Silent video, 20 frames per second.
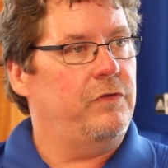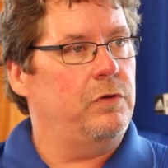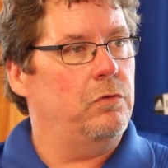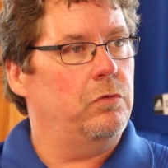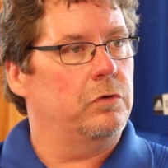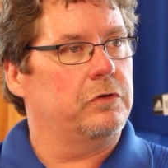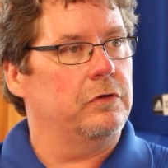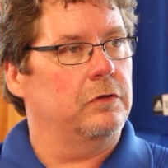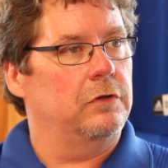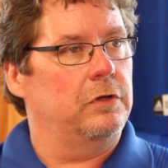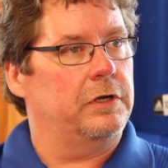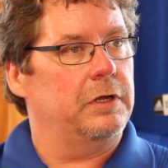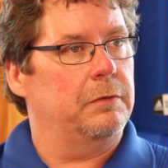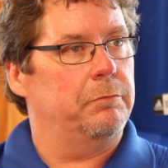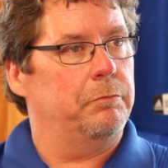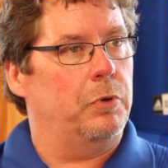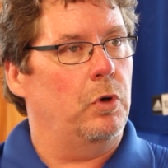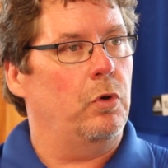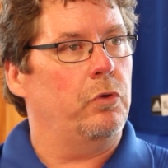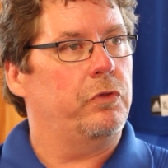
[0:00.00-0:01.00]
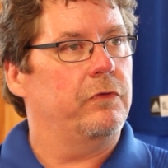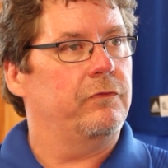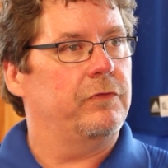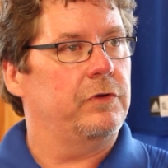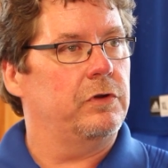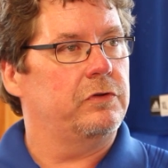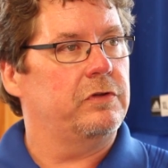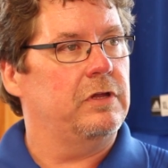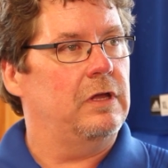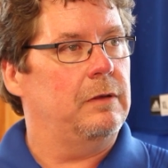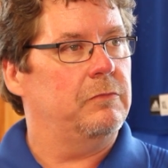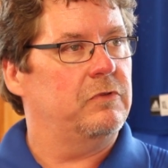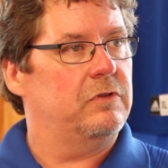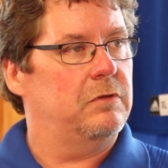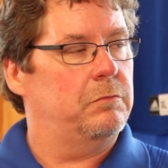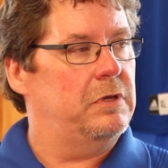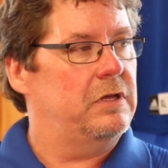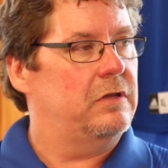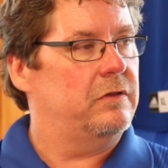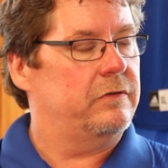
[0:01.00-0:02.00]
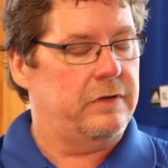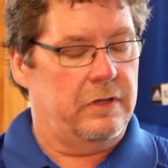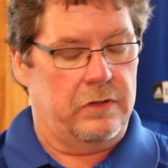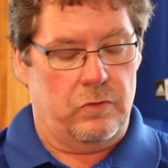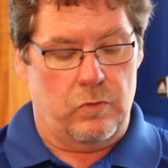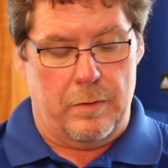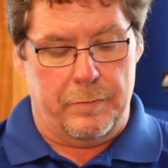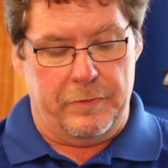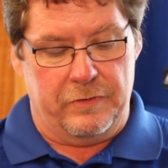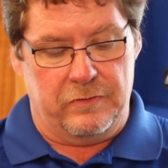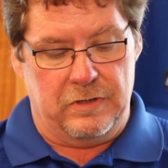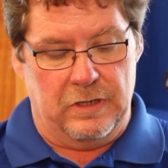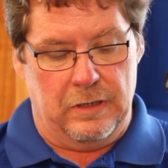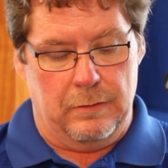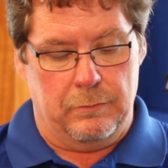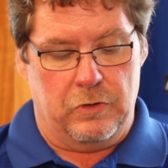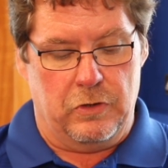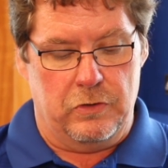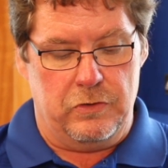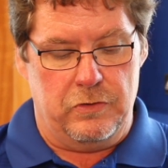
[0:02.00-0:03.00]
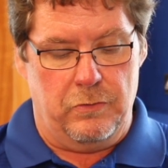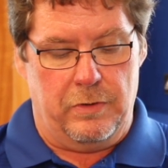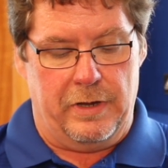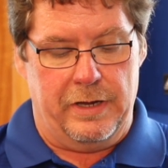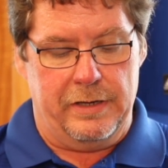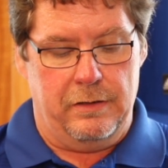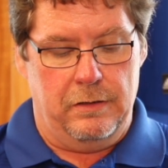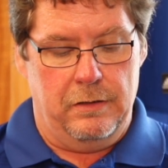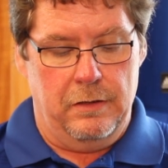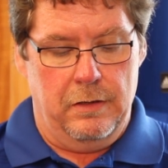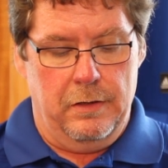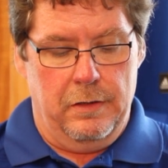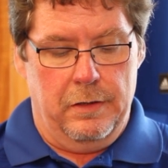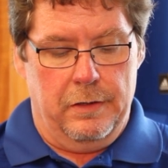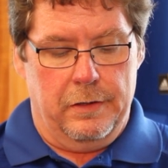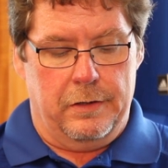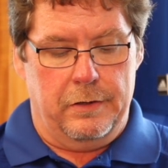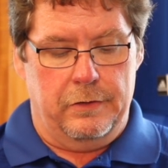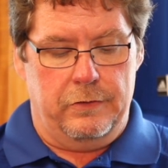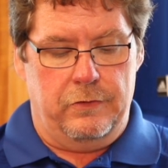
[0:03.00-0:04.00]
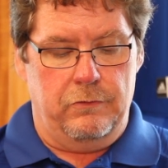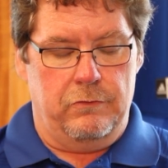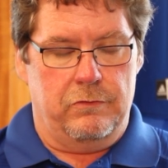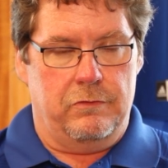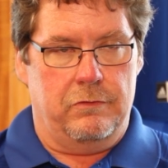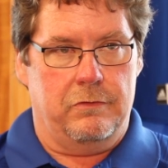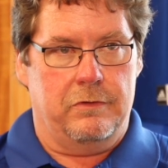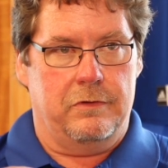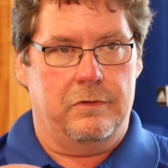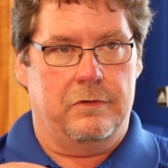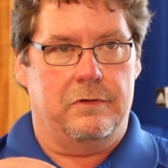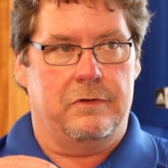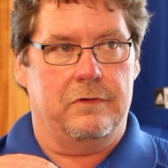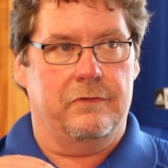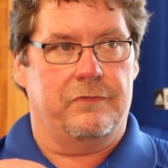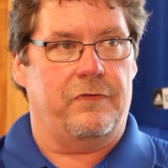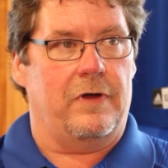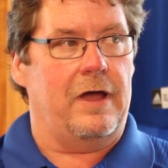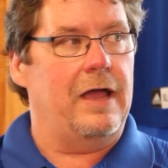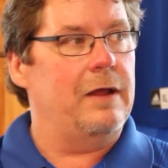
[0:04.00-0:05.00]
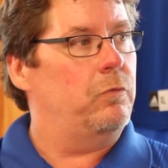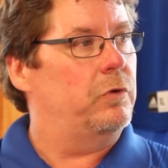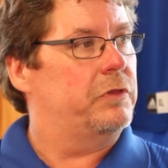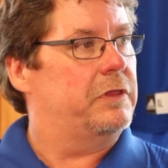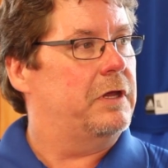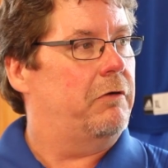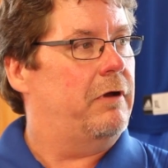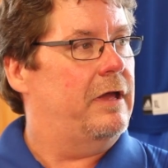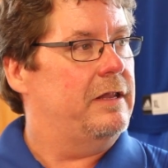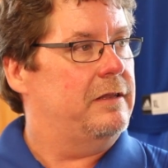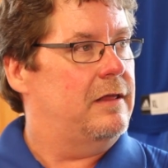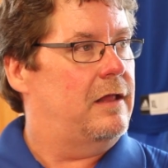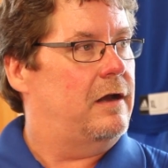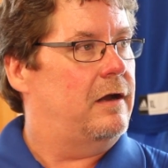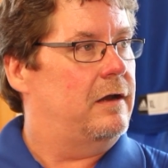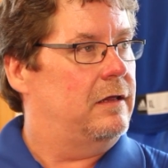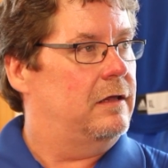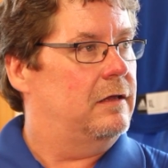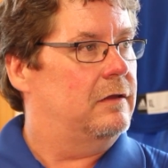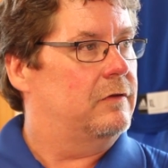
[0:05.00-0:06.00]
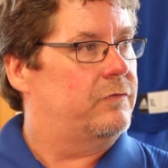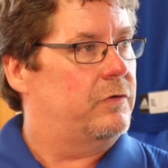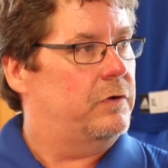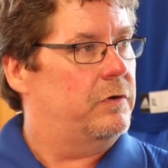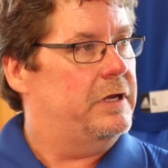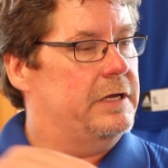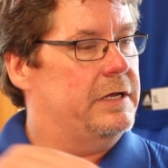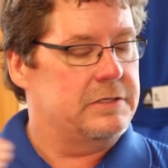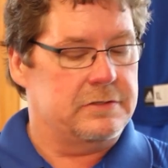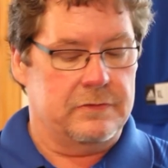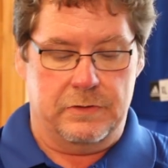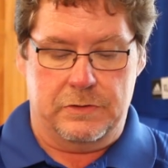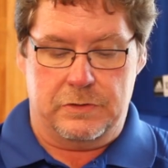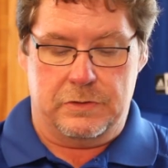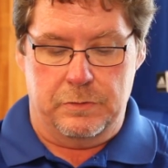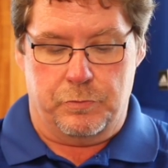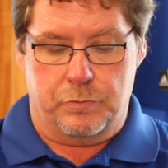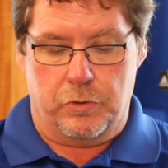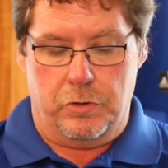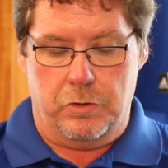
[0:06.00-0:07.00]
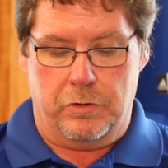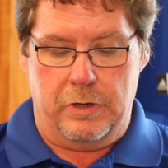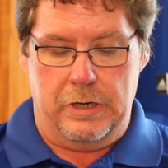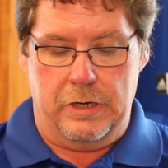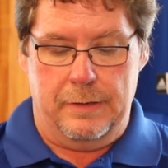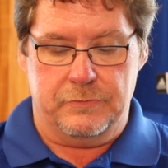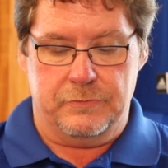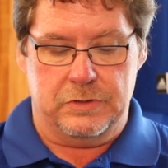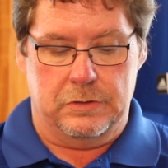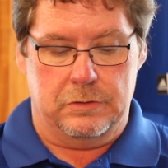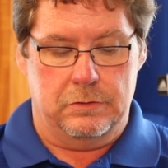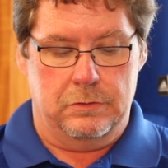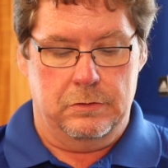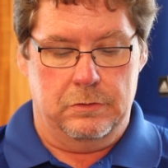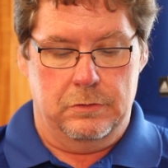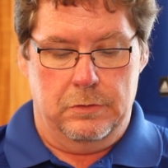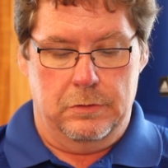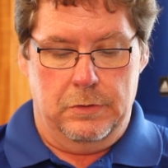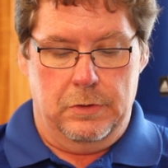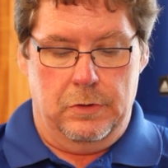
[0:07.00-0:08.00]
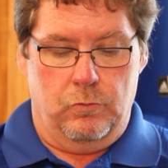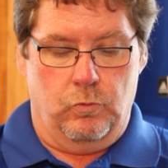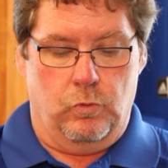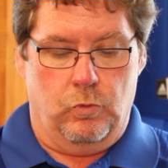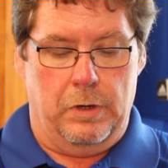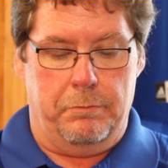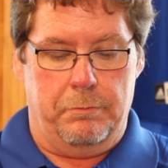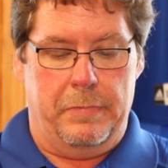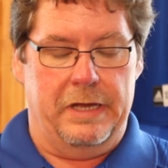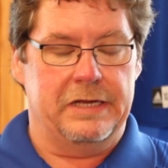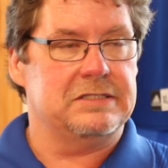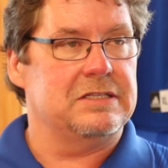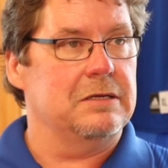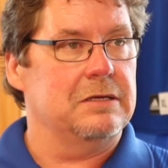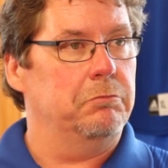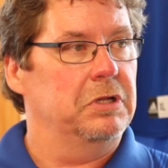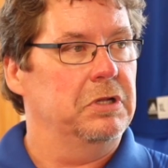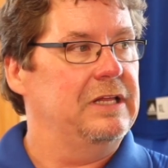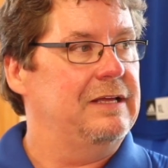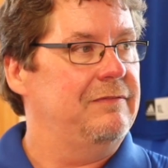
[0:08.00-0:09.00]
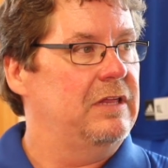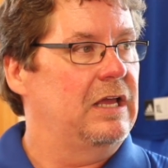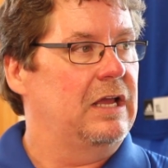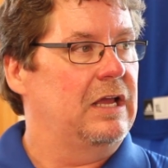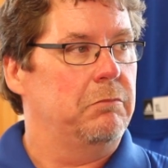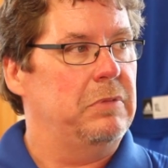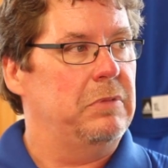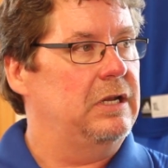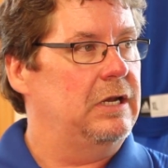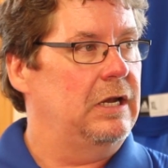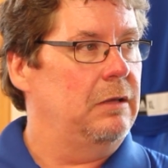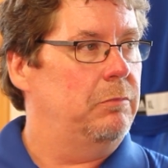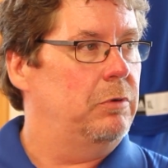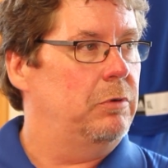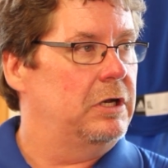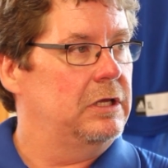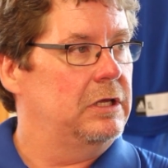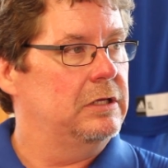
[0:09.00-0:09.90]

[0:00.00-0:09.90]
you were to look at both of your teams, the men's and the women's team, could you define what their identity is for each of the two programs and what makes them believe they can beat anybody?